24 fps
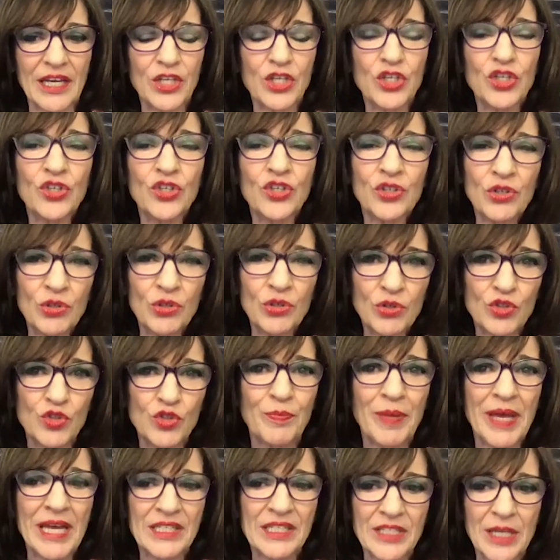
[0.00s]
a
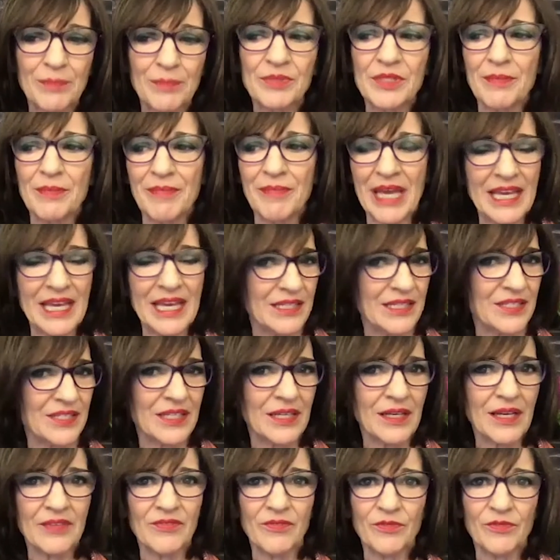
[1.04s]
huge pent-up demand.